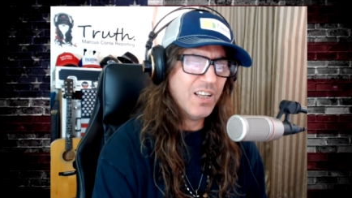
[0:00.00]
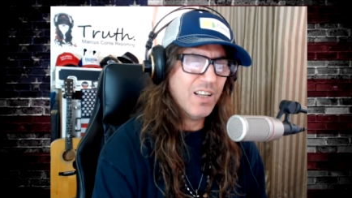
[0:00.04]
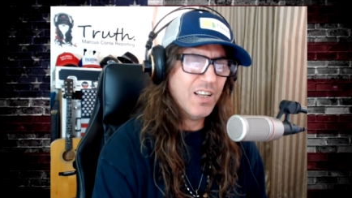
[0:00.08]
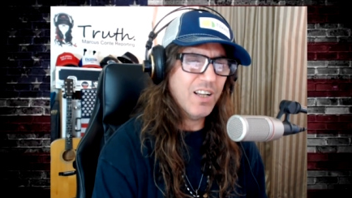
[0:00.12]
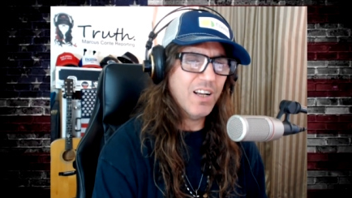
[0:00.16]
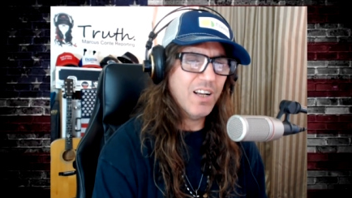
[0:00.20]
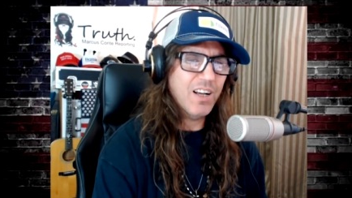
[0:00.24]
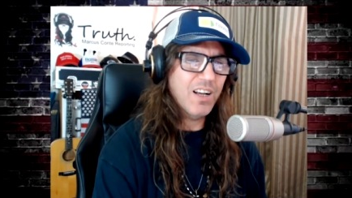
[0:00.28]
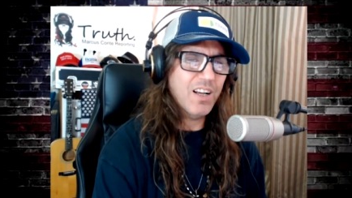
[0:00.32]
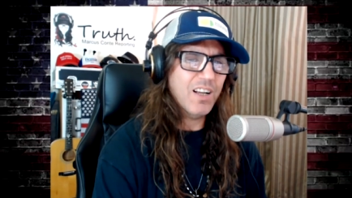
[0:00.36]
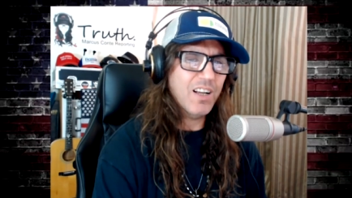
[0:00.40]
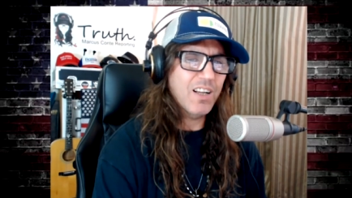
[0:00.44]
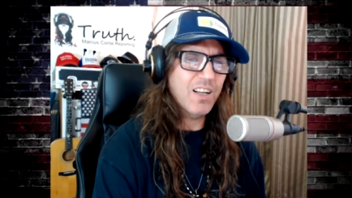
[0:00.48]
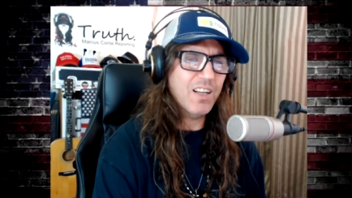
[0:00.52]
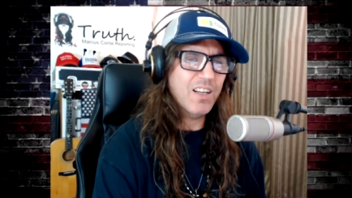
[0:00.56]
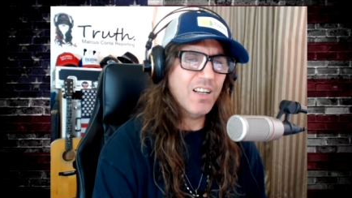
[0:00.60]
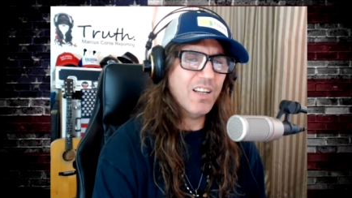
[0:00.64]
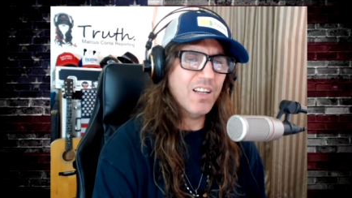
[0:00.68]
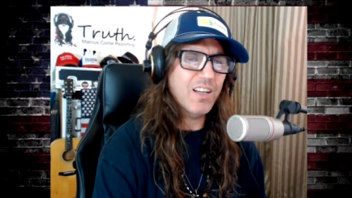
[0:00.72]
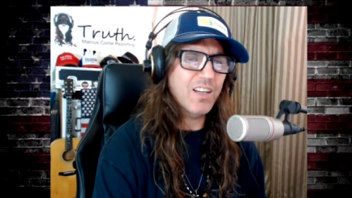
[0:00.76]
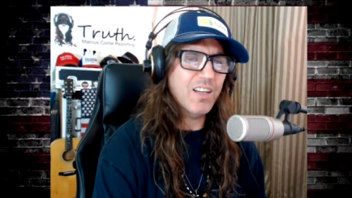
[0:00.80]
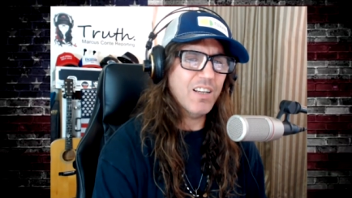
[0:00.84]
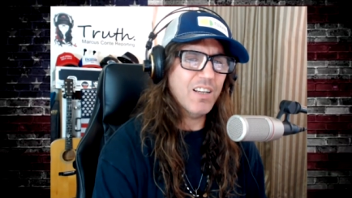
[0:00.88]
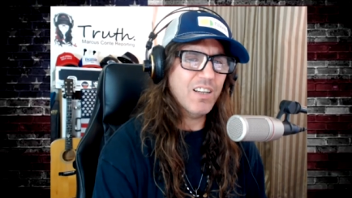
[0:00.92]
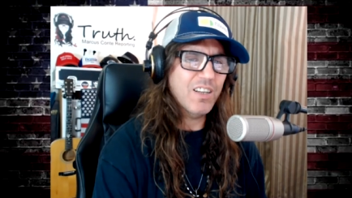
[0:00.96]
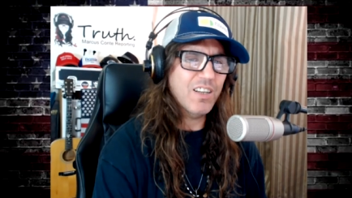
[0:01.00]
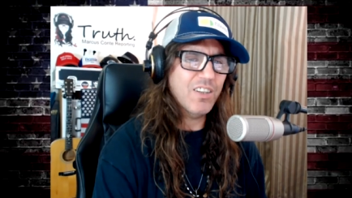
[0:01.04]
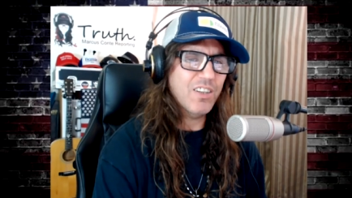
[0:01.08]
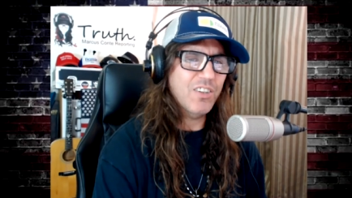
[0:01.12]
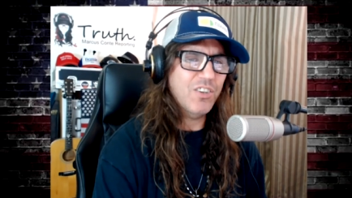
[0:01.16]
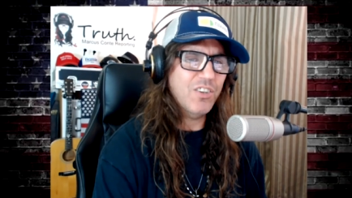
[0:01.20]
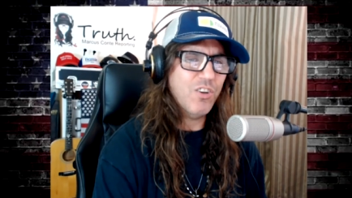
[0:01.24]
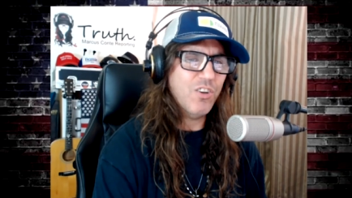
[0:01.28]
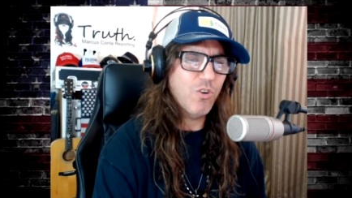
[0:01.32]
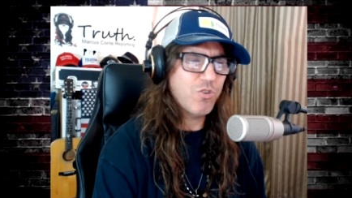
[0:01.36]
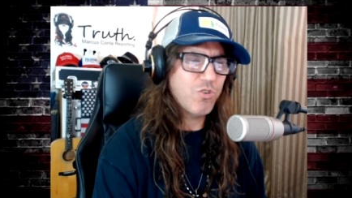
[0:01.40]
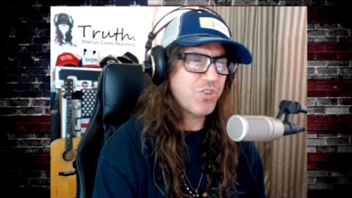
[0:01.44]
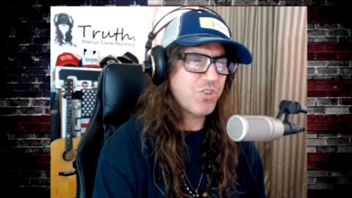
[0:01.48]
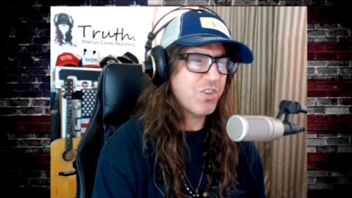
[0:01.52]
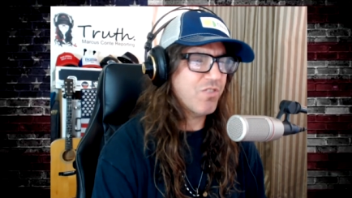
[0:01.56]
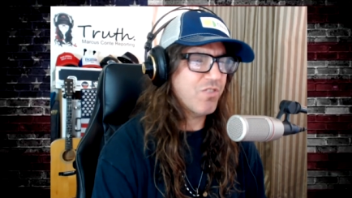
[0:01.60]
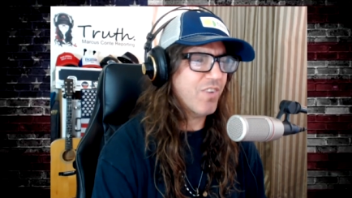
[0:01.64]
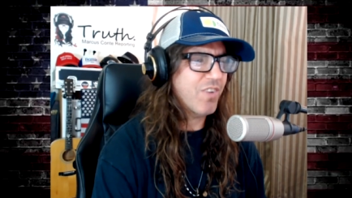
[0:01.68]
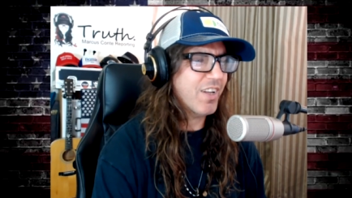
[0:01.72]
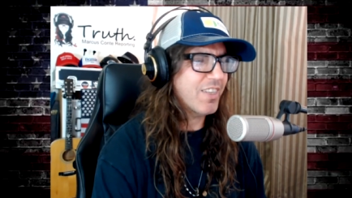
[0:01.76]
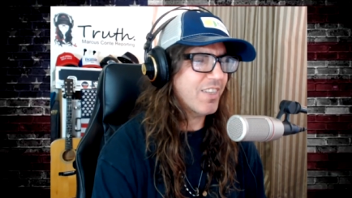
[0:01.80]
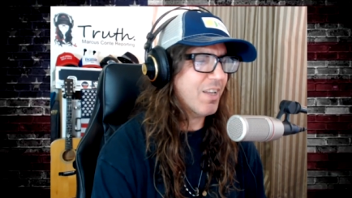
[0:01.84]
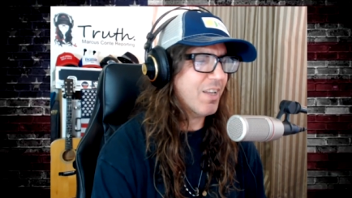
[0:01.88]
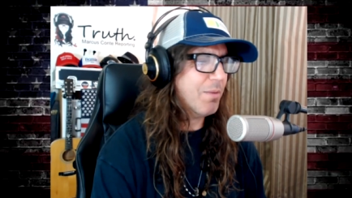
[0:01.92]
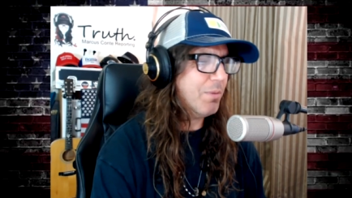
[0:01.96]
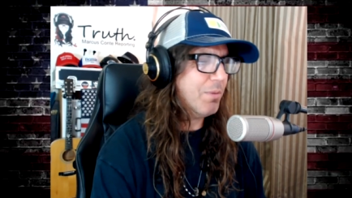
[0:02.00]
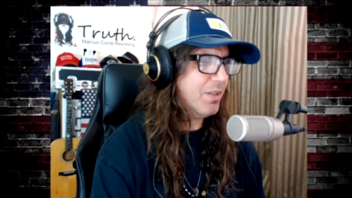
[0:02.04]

uh, uh, notion right there.